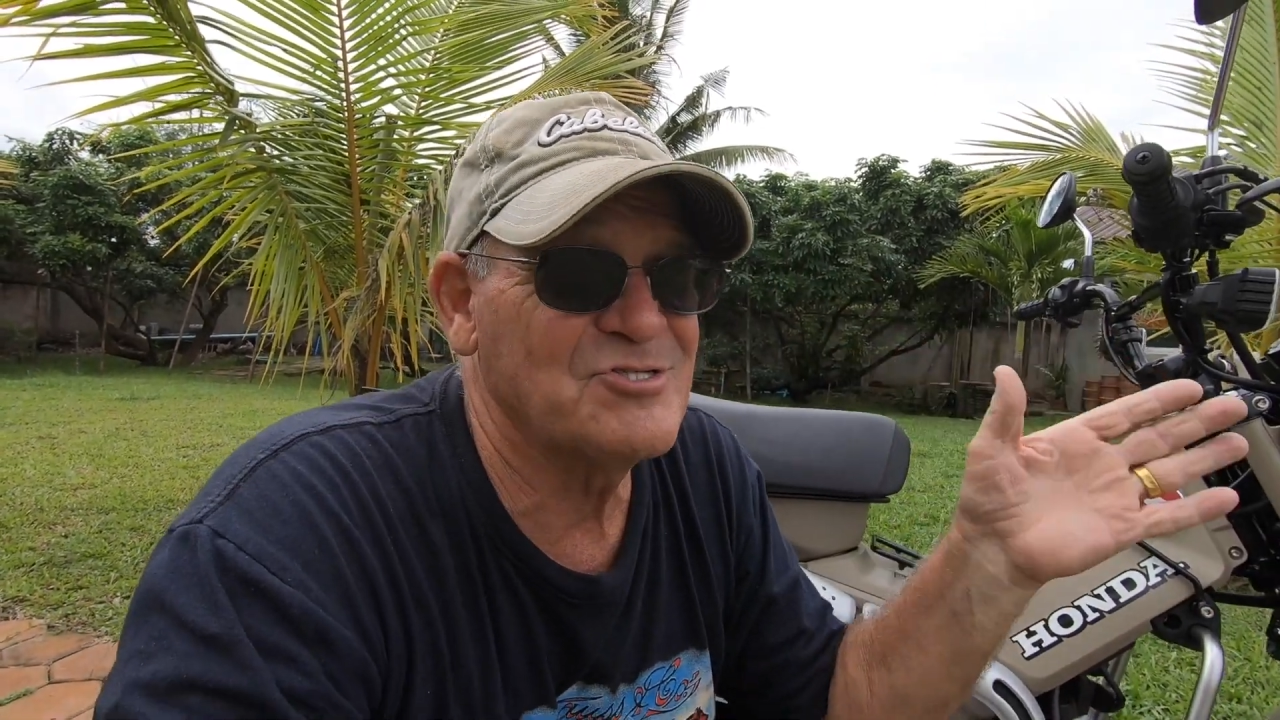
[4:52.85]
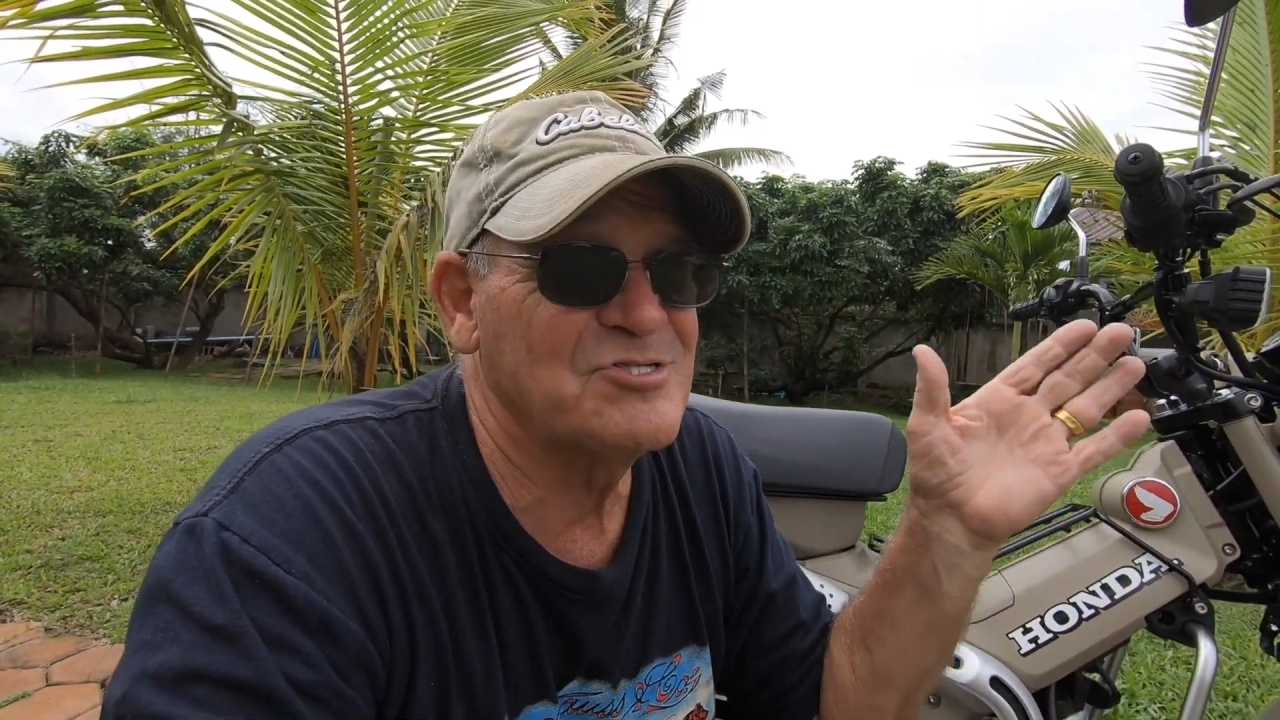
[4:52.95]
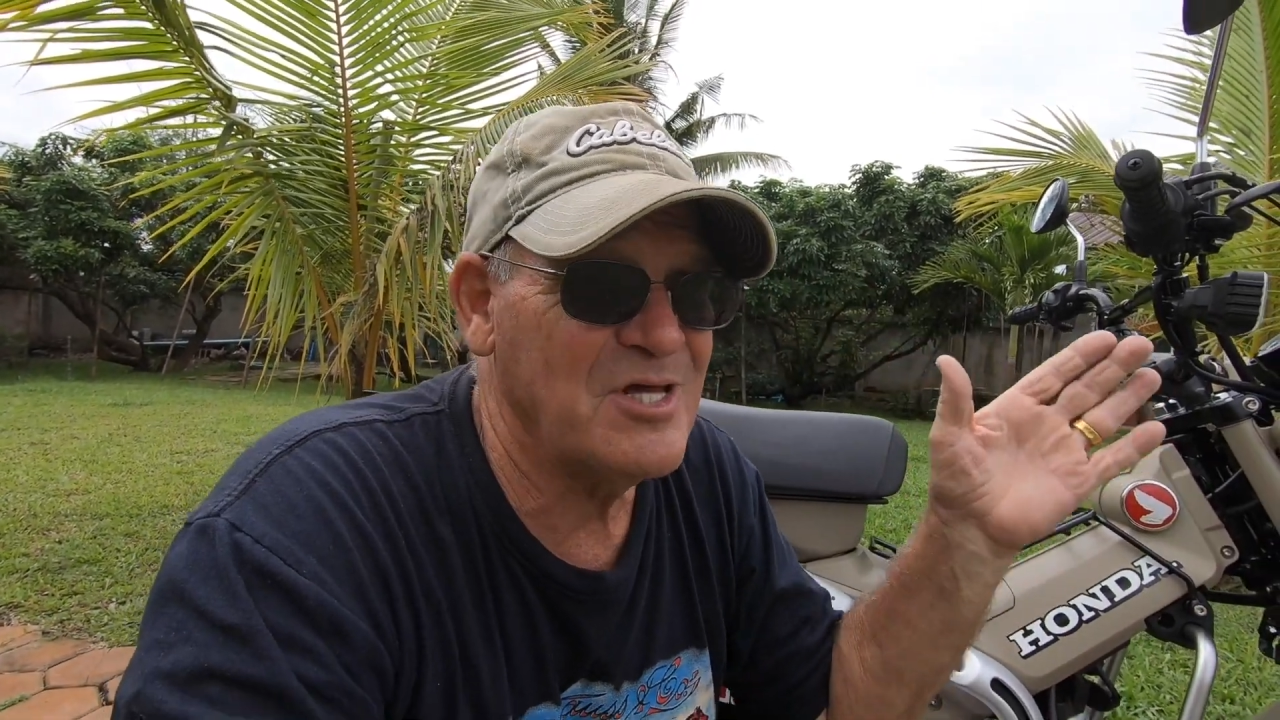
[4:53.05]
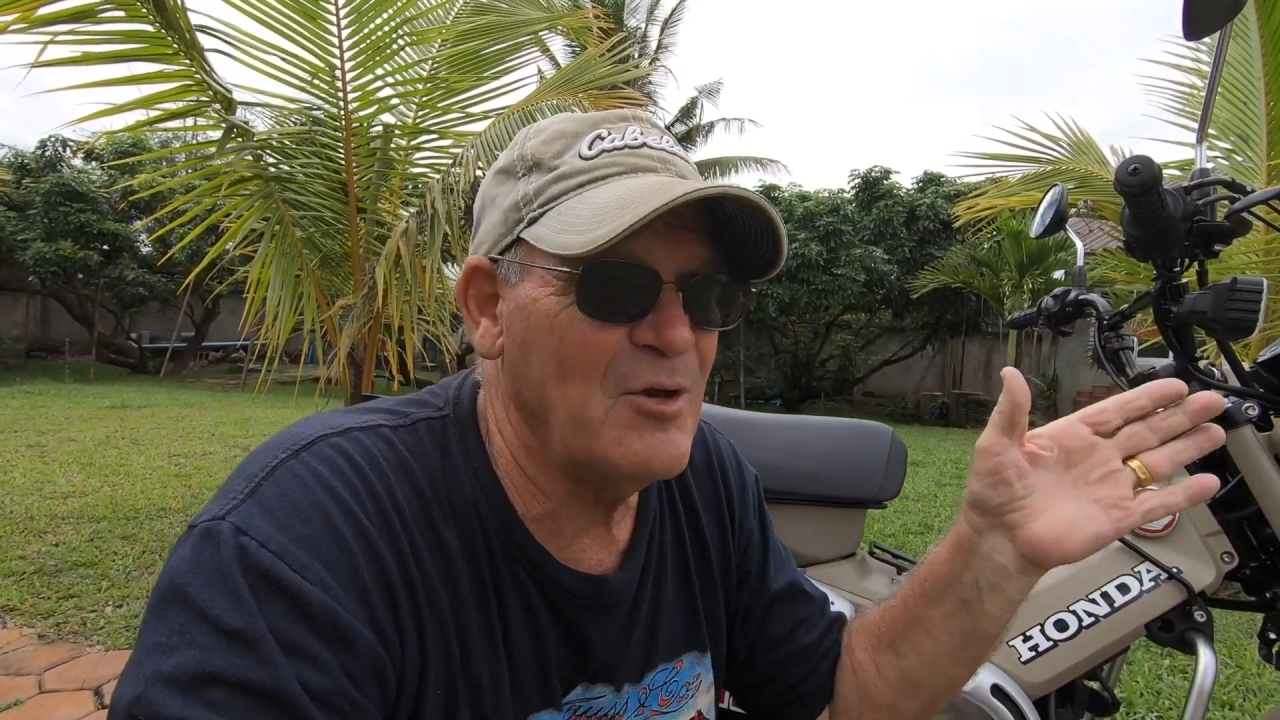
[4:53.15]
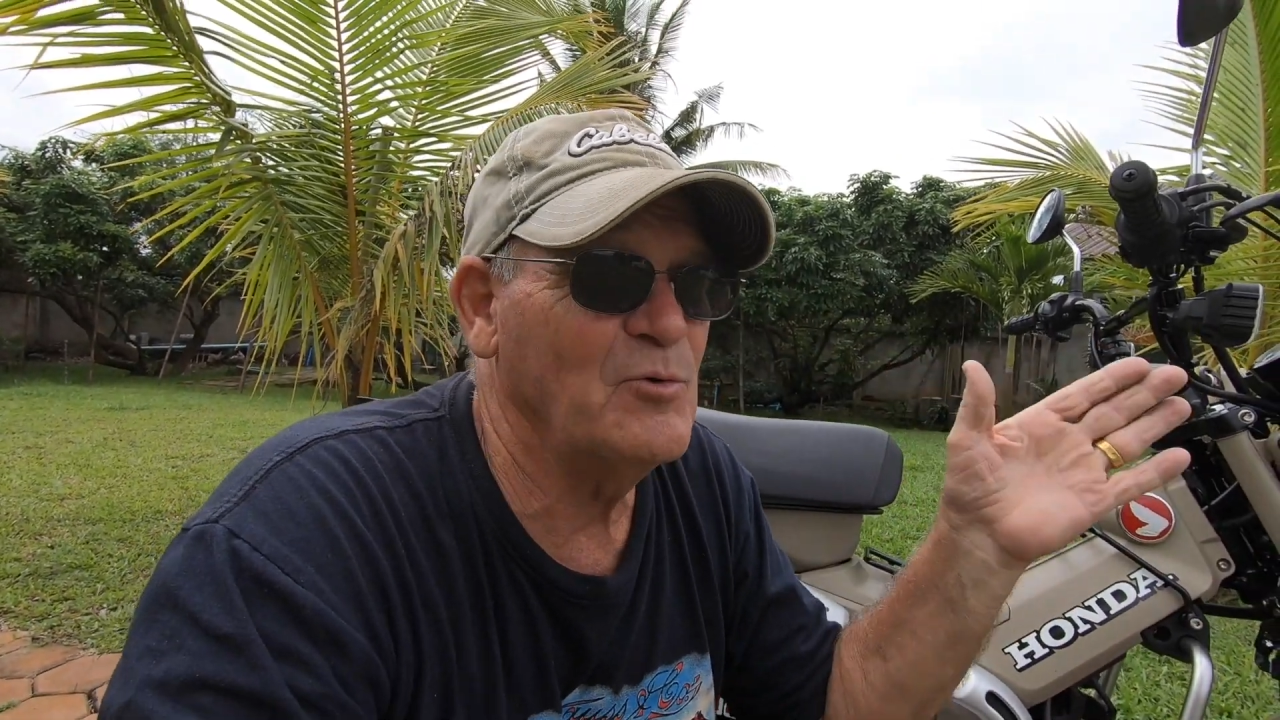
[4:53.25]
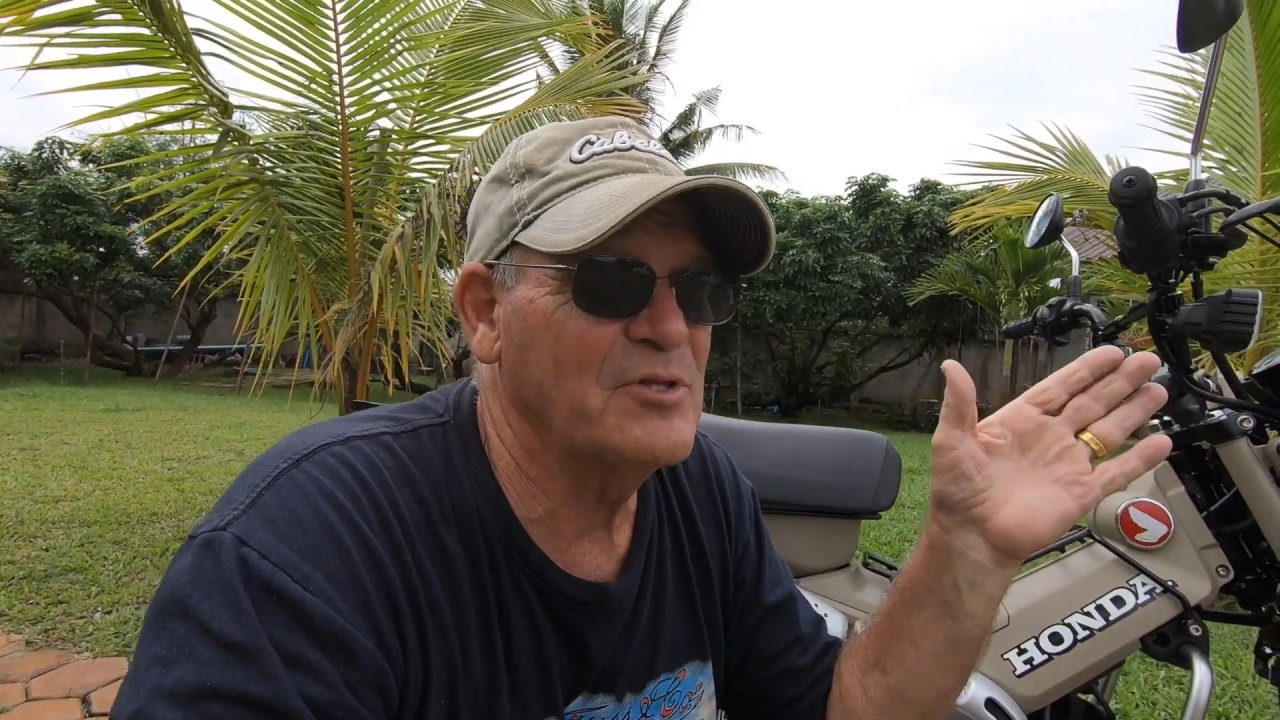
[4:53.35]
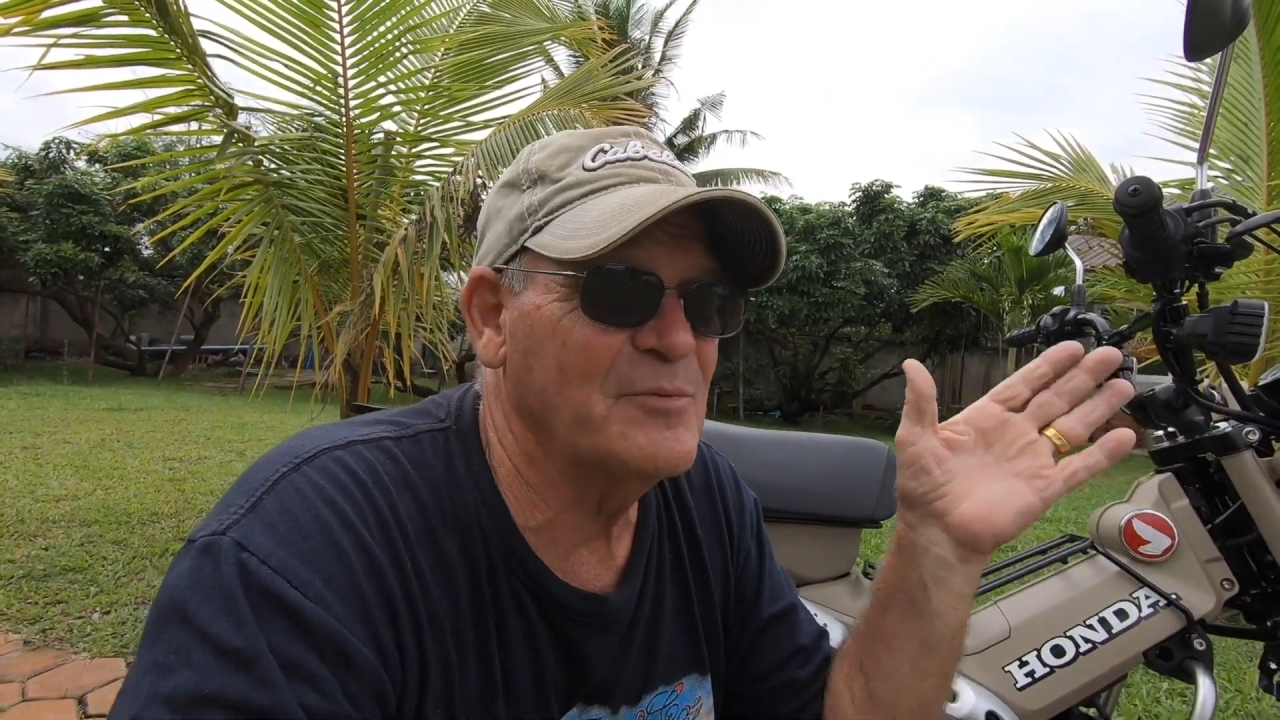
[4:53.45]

stay with